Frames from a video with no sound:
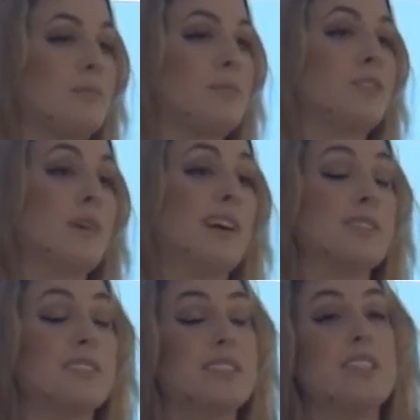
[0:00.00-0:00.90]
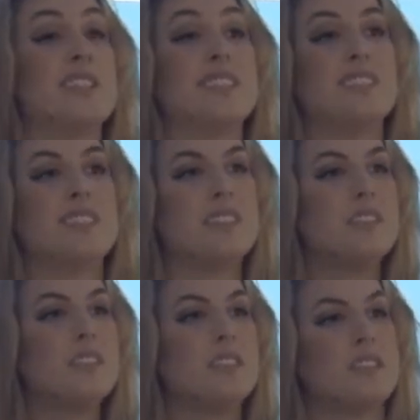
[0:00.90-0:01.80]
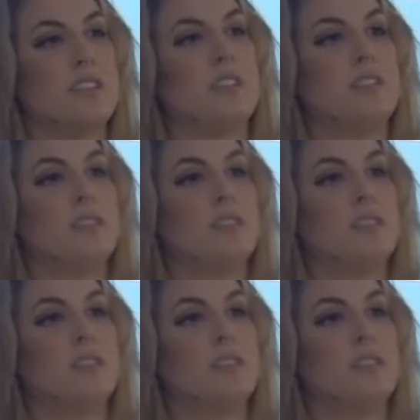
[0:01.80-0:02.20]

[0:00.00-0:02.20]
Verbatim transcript: before I was a senior. So.